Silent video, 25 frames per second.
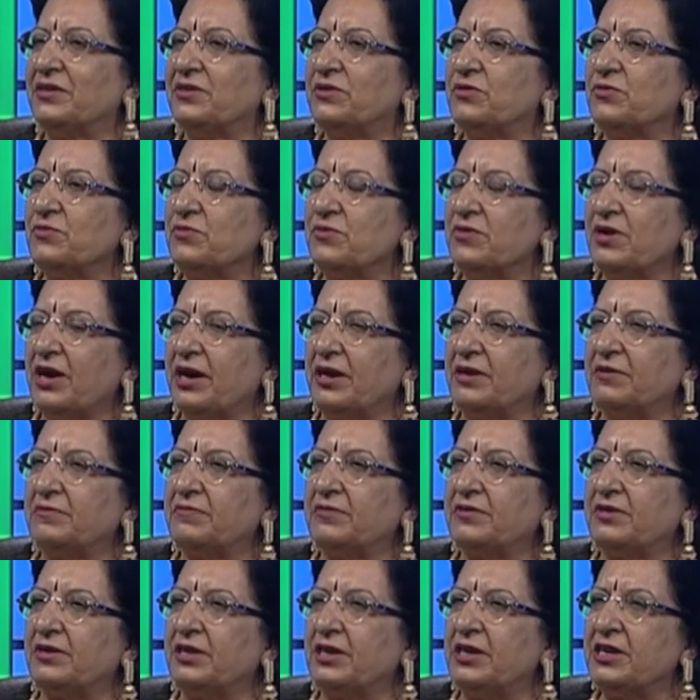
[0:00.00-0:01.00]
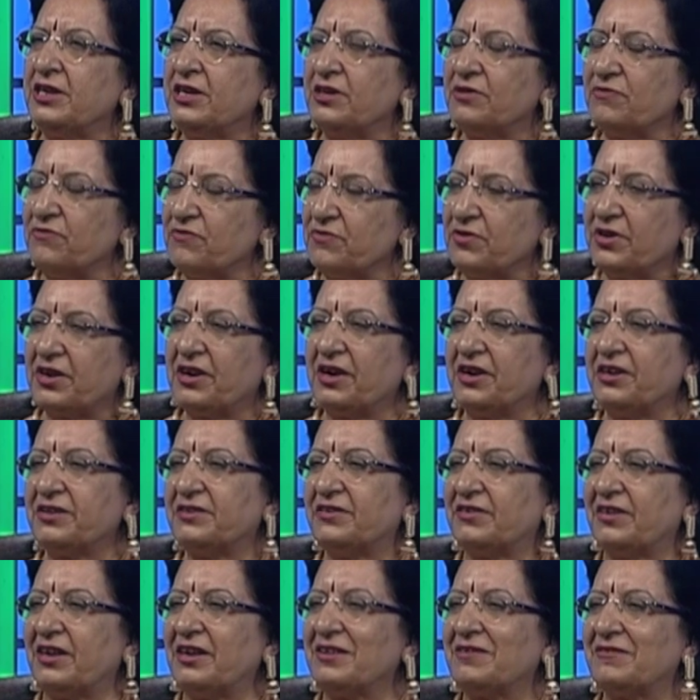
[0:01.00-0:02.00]
to have enough for
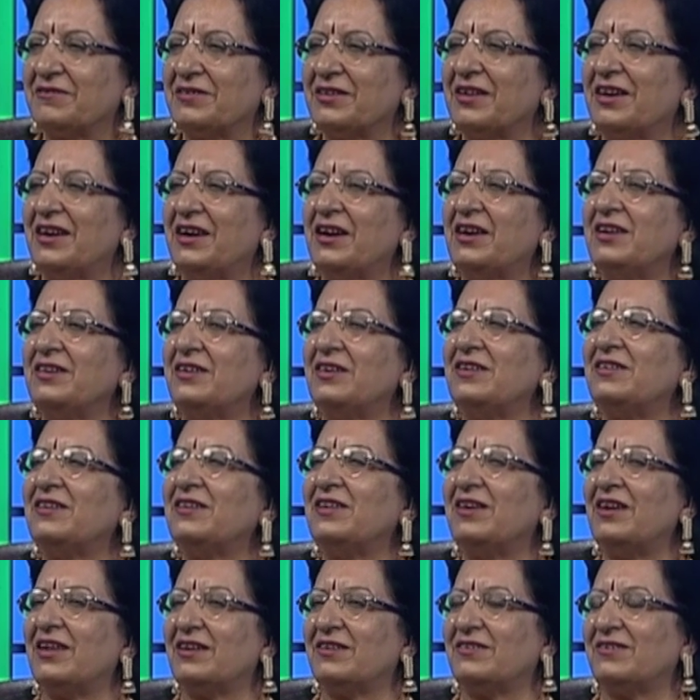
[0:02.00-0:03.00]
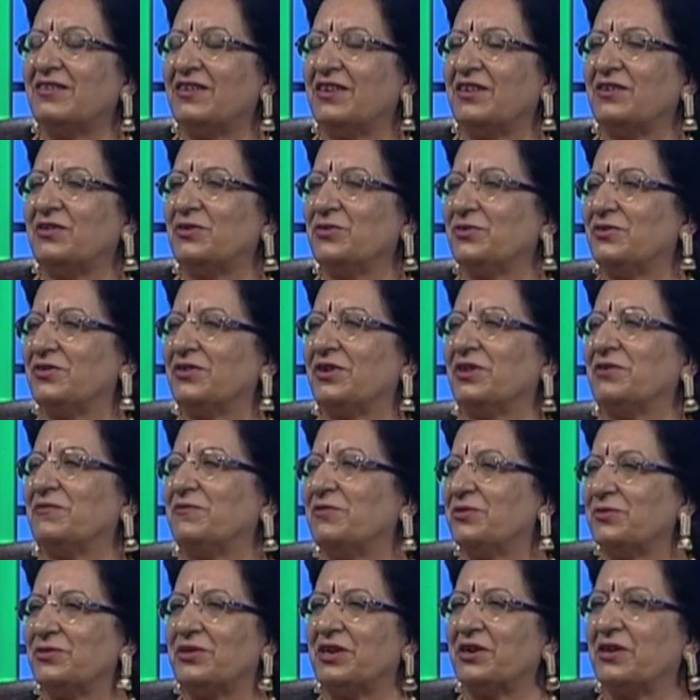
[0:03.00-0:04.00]
ourselves and little extra to serve
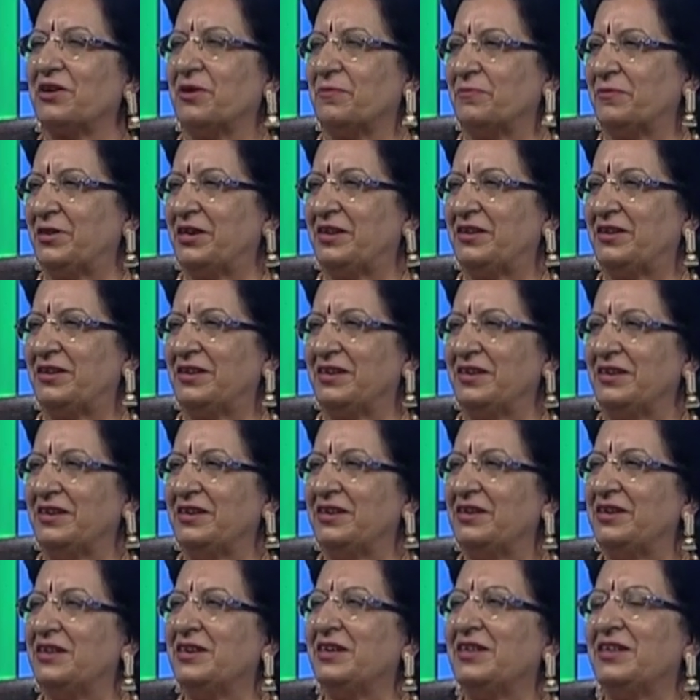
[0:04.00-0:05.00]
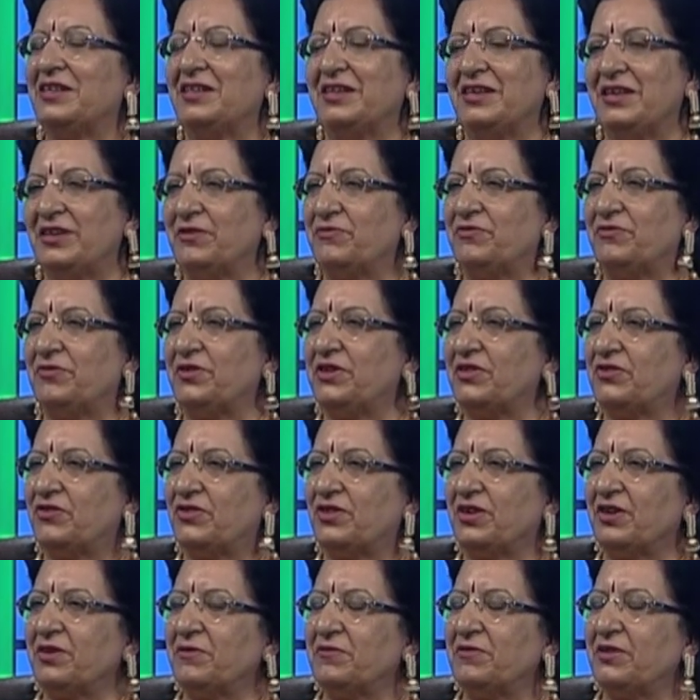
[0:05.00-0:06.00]
to the community. Yeah if we
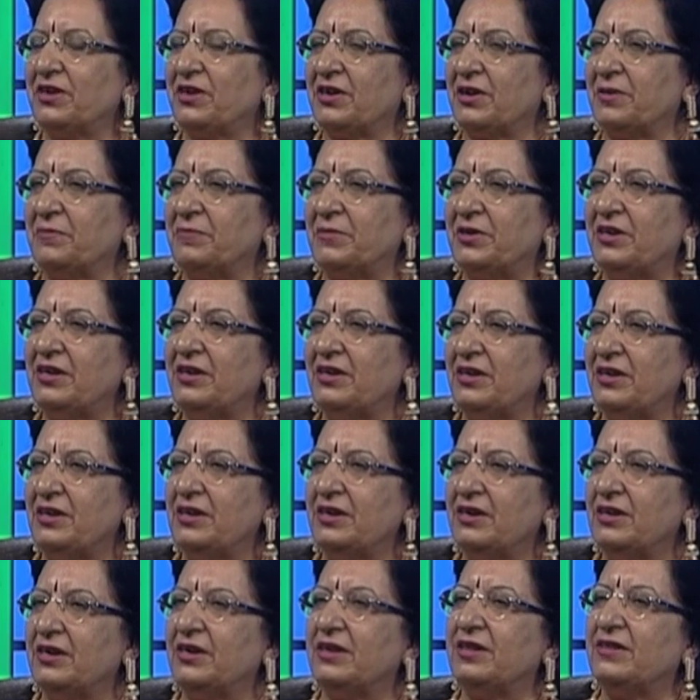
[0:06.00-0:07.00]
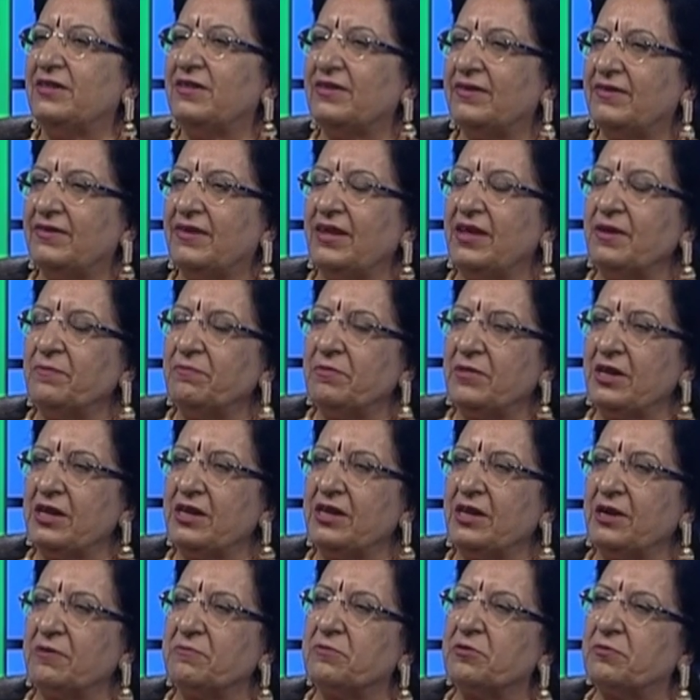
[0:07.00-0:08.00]
serve the community, the same thing
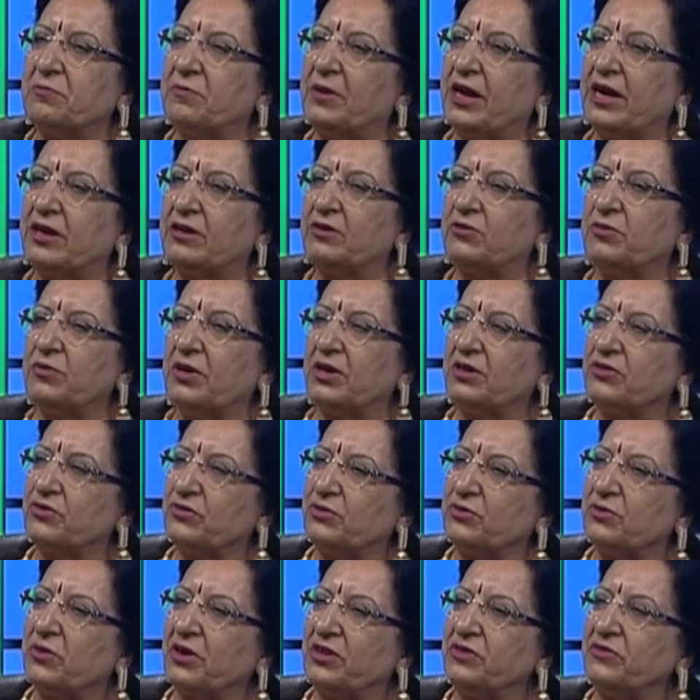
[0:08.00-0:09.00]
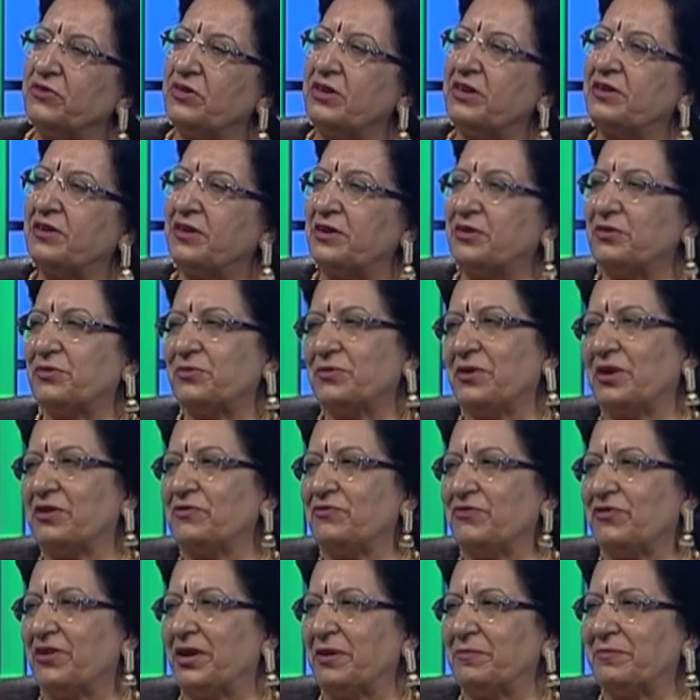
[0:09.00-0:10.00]
comes back to us, to our children, to our
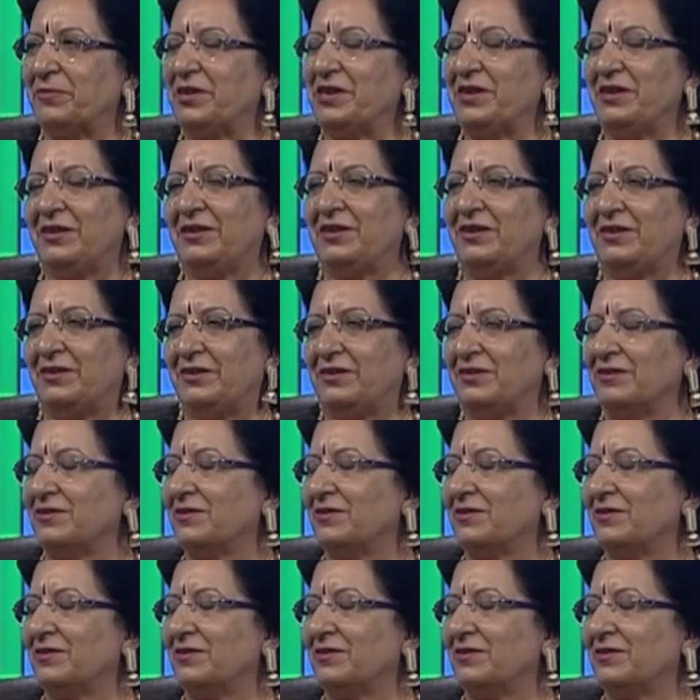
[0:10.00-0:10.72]
family in